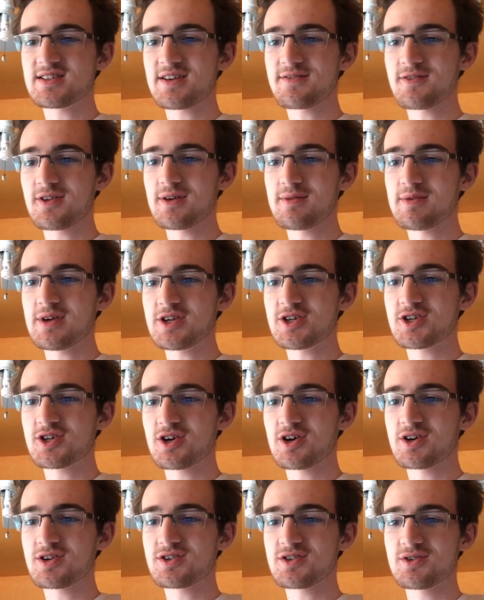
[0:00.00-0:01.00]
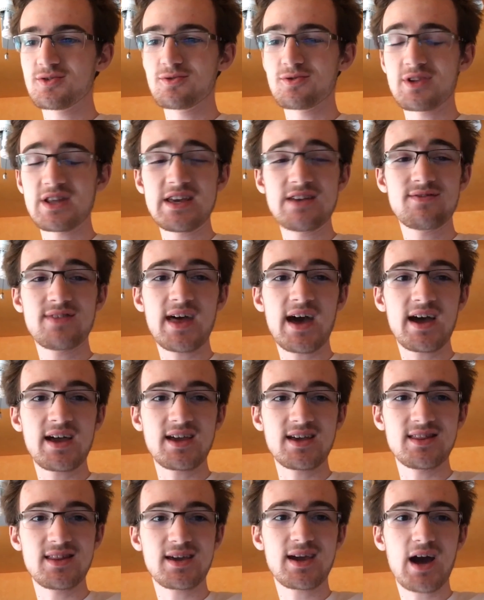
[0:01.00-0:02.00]
definitely be sure to leave that
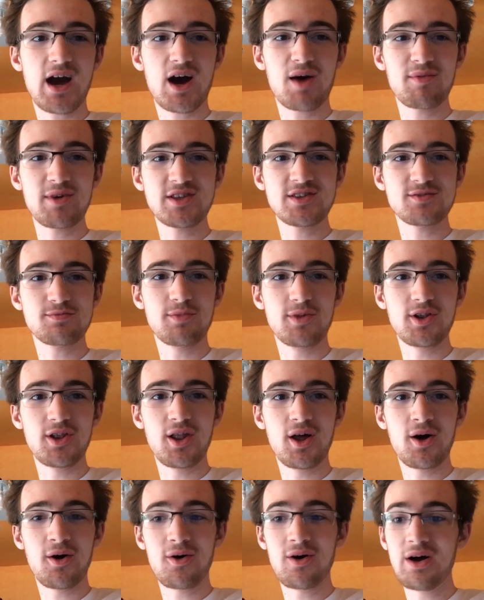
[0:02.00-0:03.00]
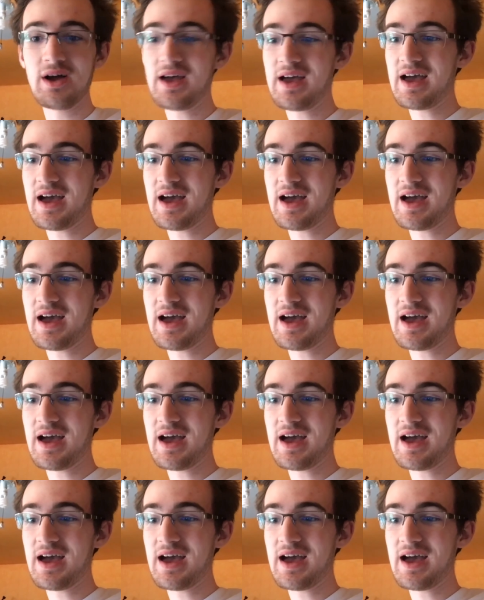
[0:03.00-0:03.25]
in the comments below.